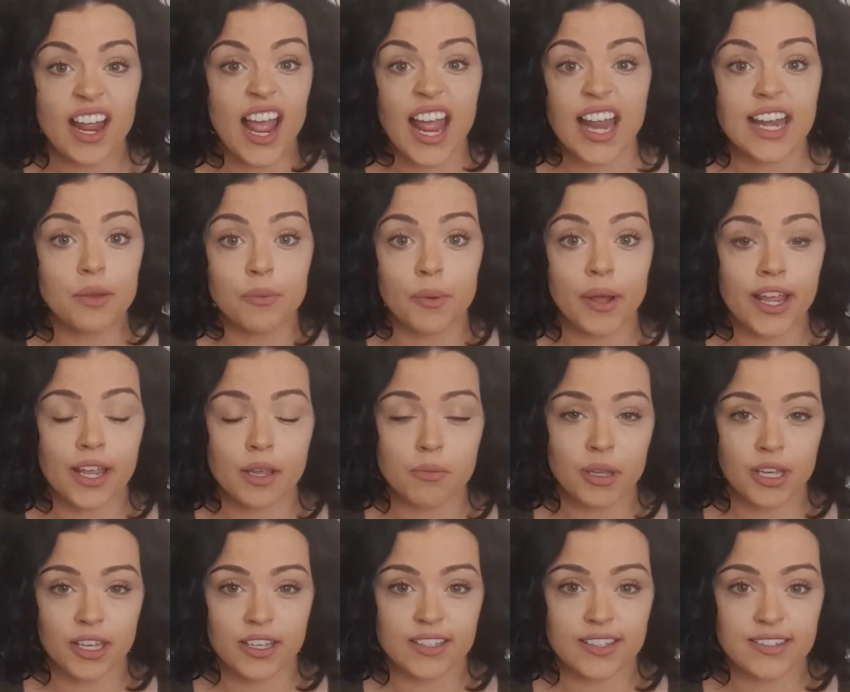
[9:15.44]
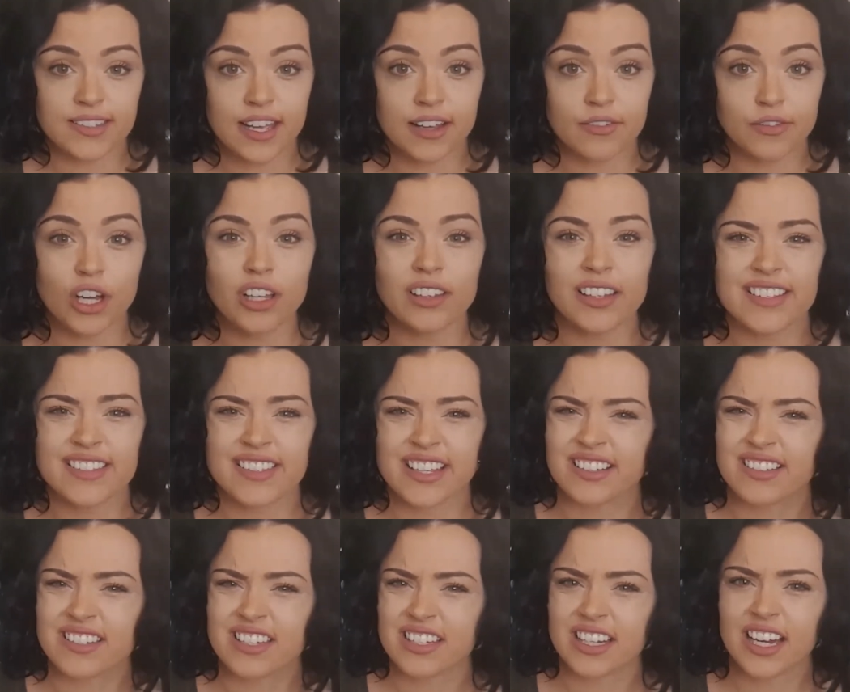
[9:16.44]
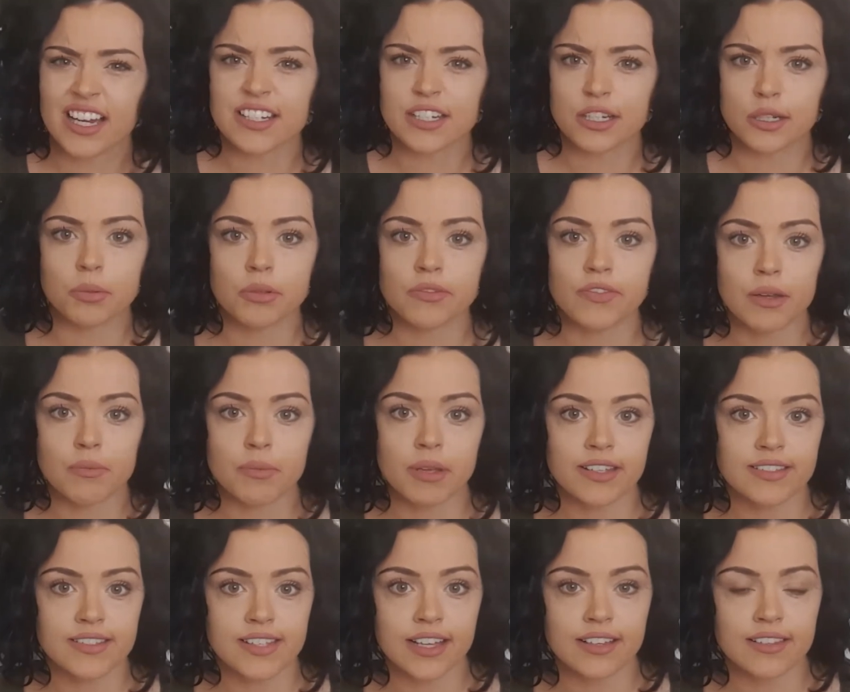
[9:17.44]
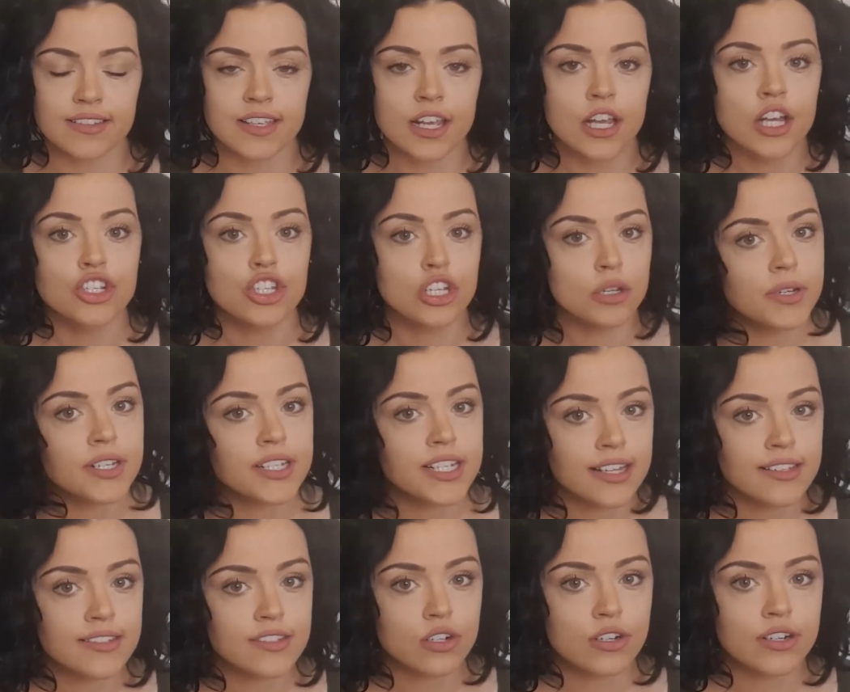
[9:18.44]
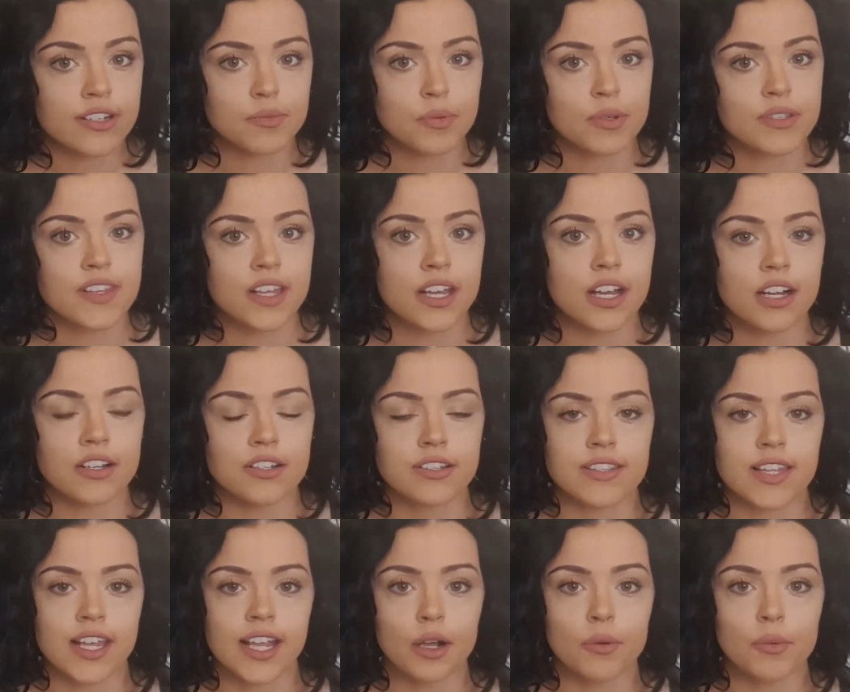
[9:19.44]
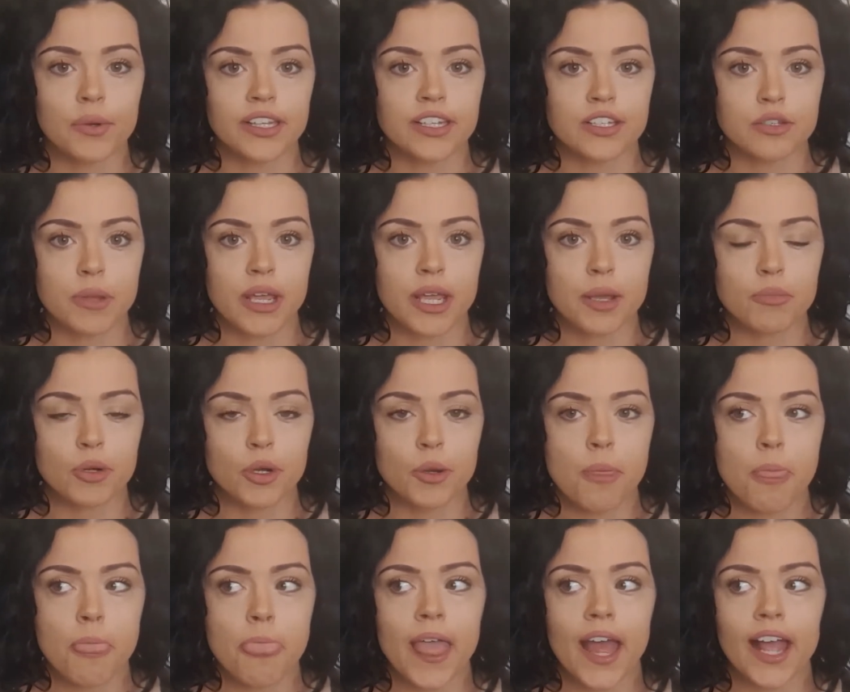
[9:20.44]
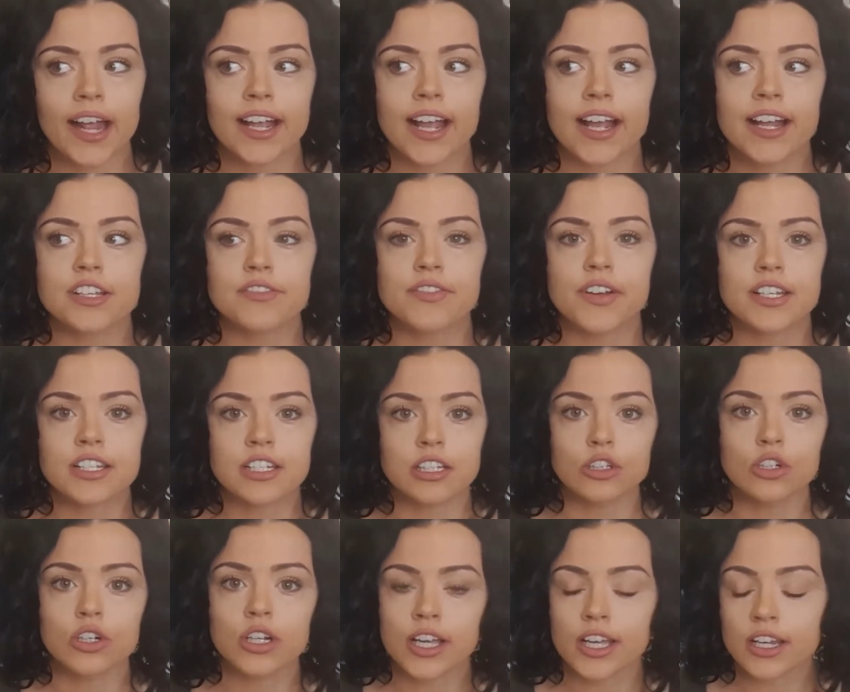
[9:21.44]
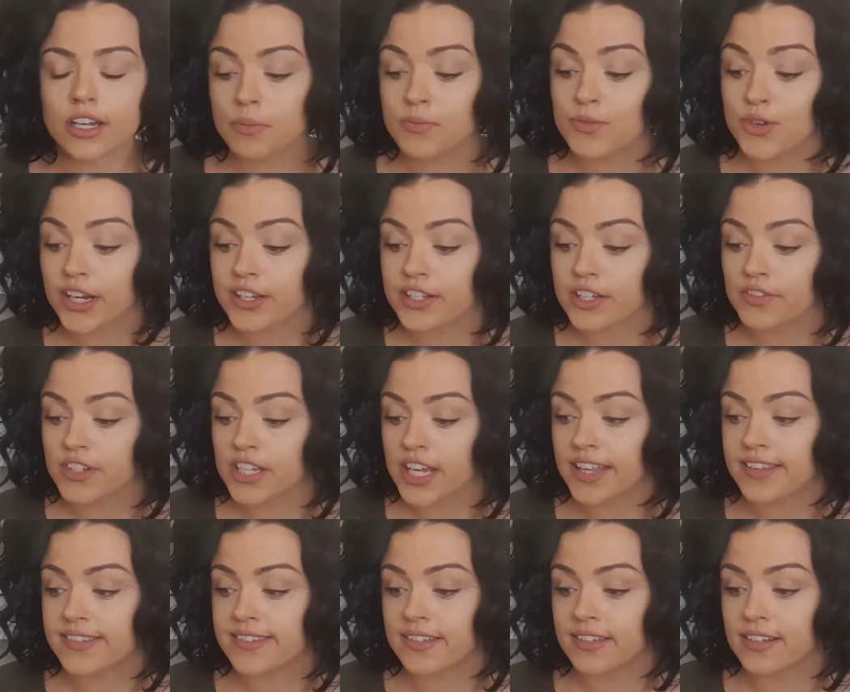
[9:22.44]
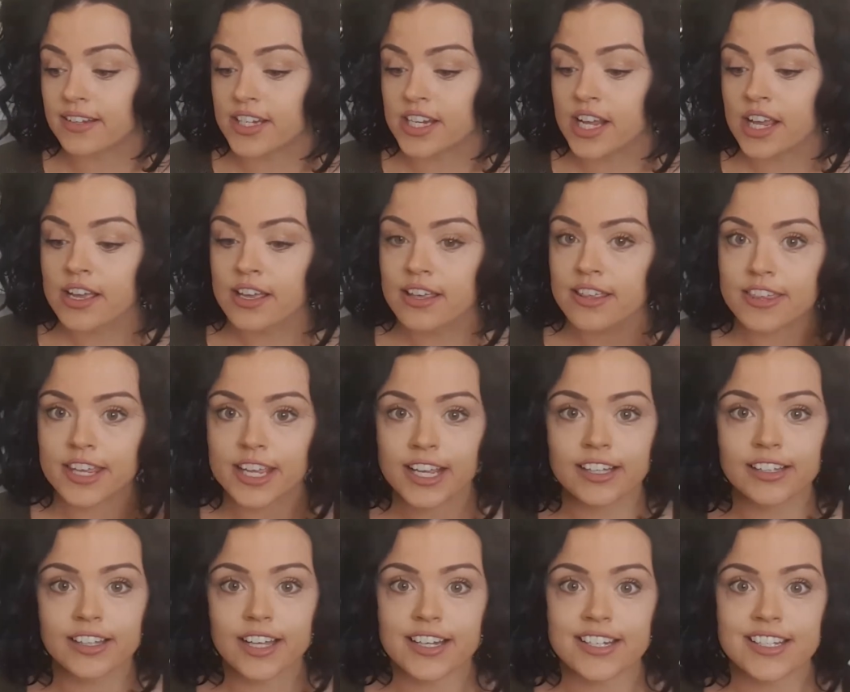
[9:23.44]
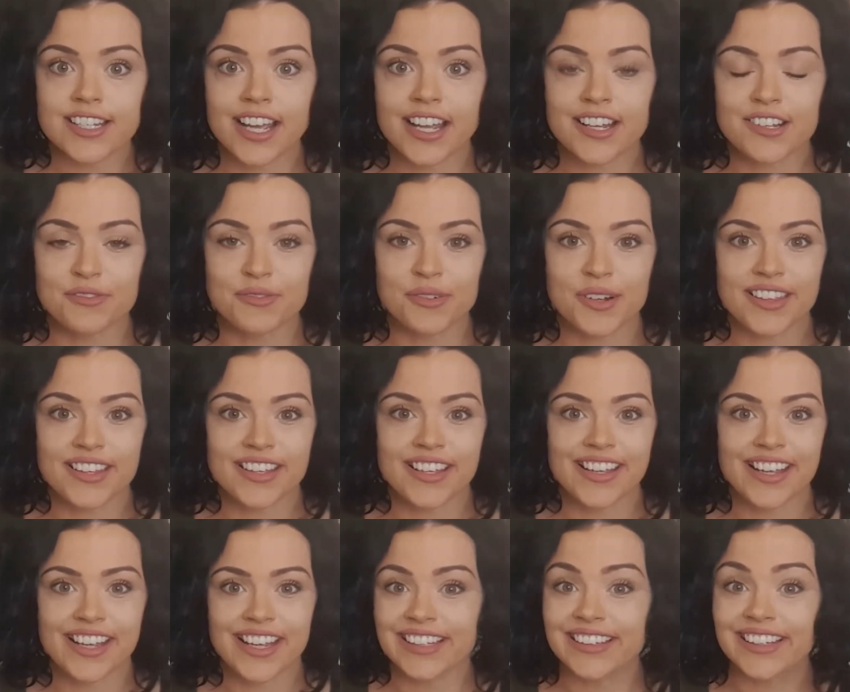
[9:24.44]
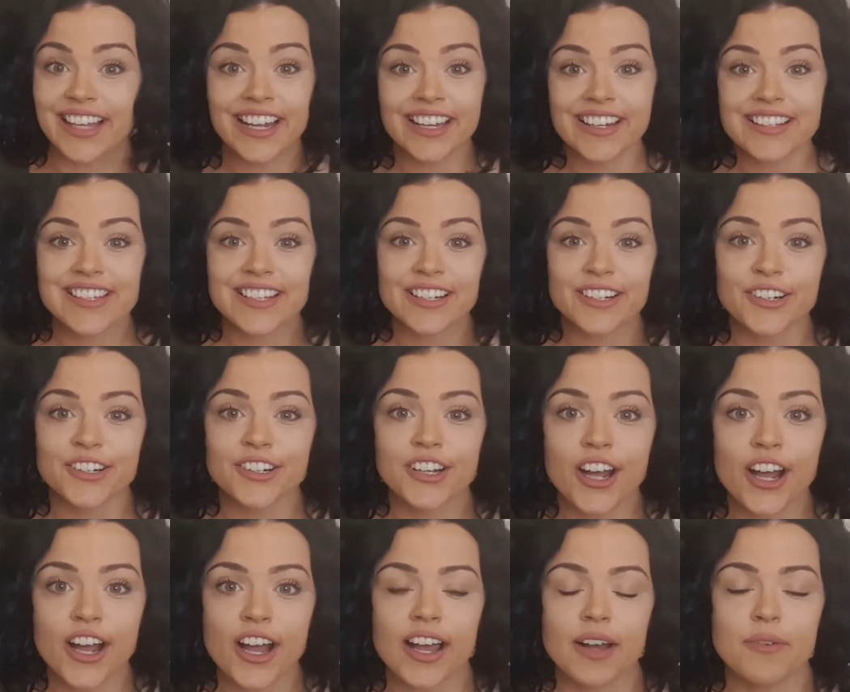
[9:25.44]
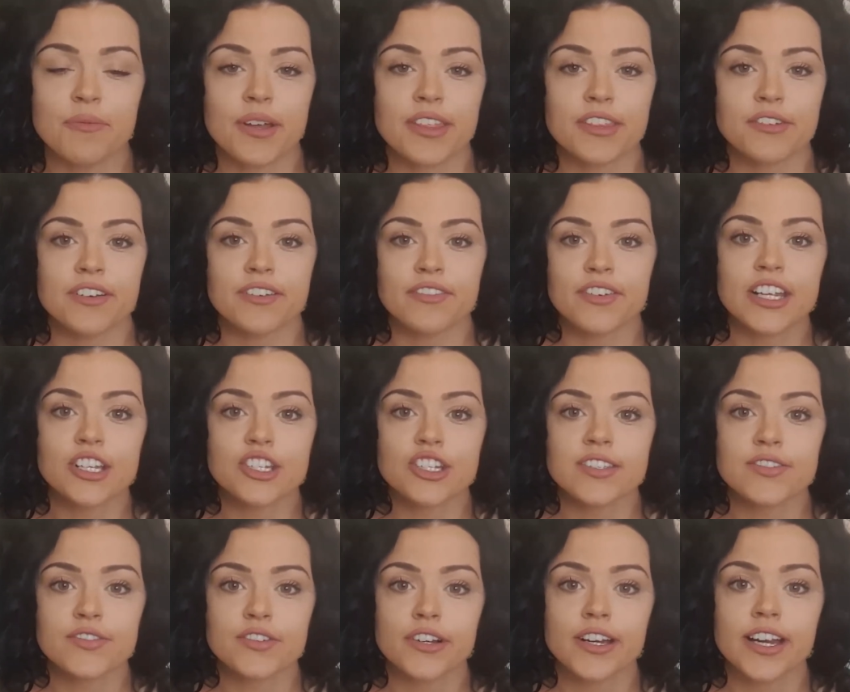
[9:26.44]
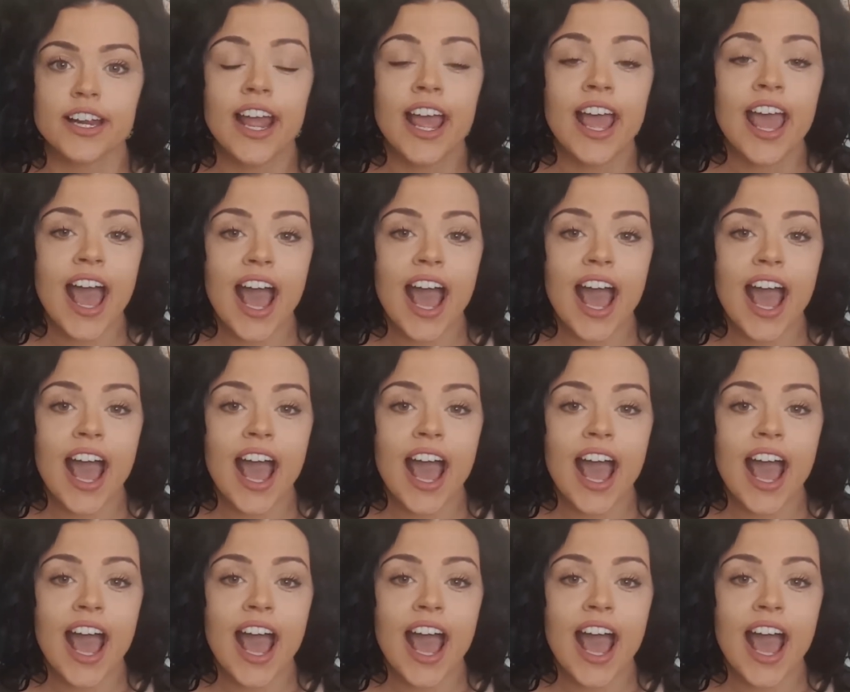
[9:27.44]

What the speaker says: anyway because I've got less things to tidy up, if that makes sense. Doing Ted's toys was the hardest thing, I will admit, but I kind of had to look at an object of Ted's and think like Ted of whether he likes it or not and whether he reaches for it.